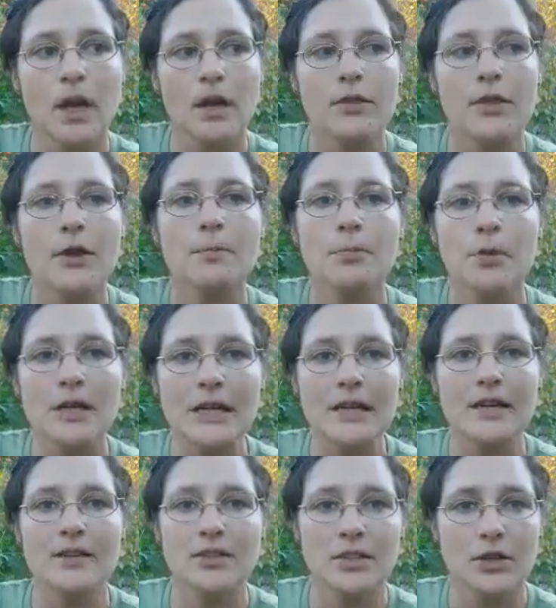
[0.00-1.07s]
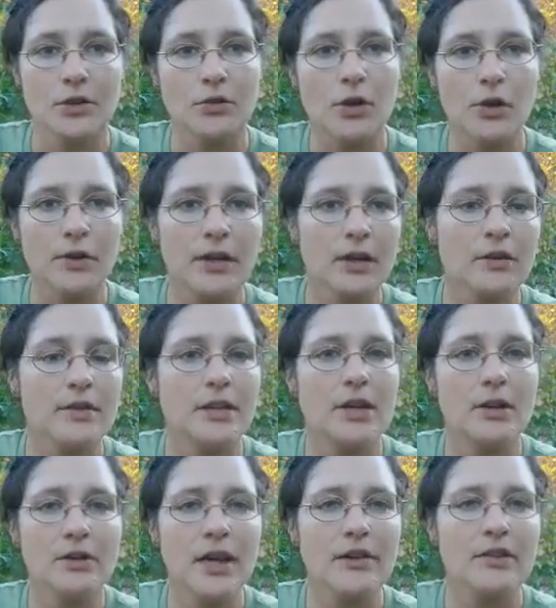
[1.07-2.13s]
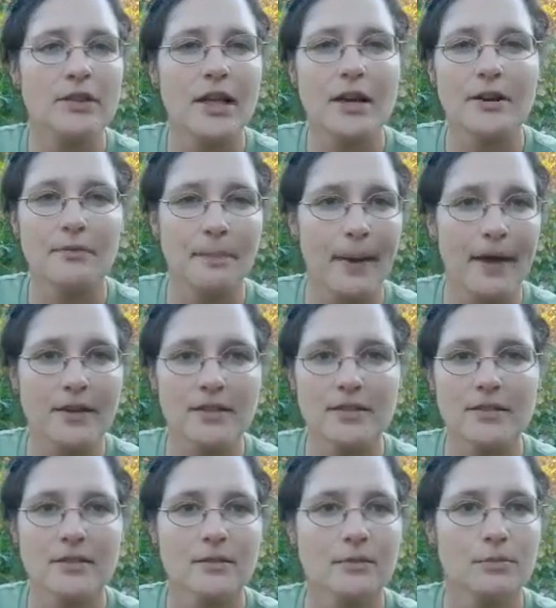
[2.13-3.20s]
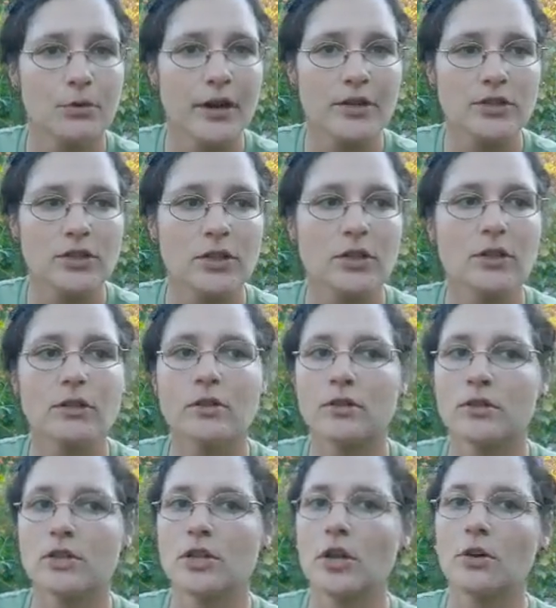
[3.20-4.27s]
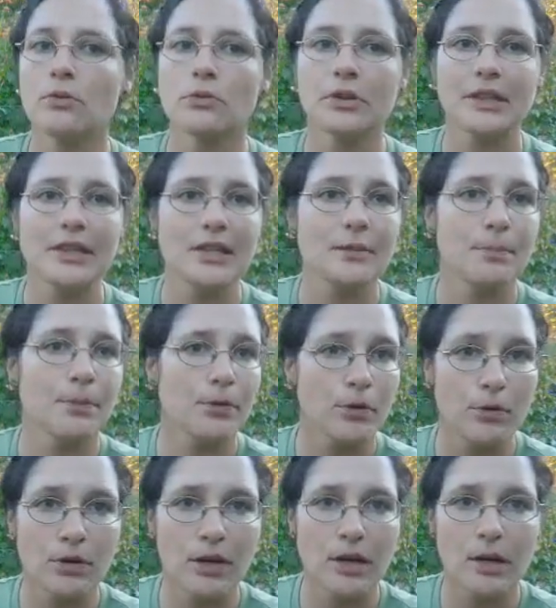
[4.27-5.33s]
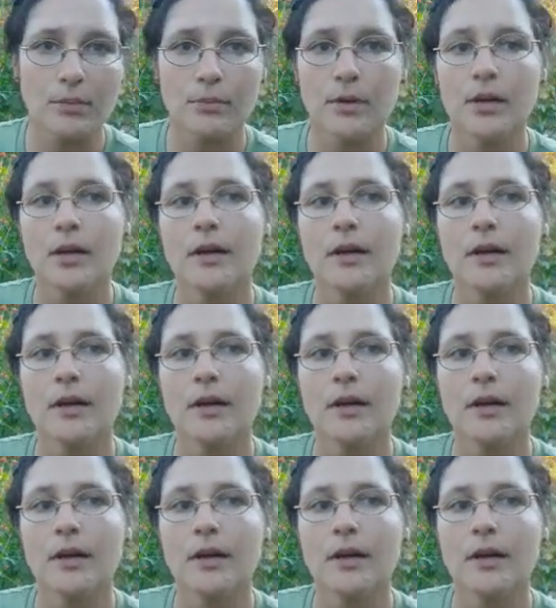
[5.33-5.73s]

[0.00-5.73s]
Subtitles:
They're pretty easy to grow here. They don't have a lot of pest pressure. You don't really need to prune them.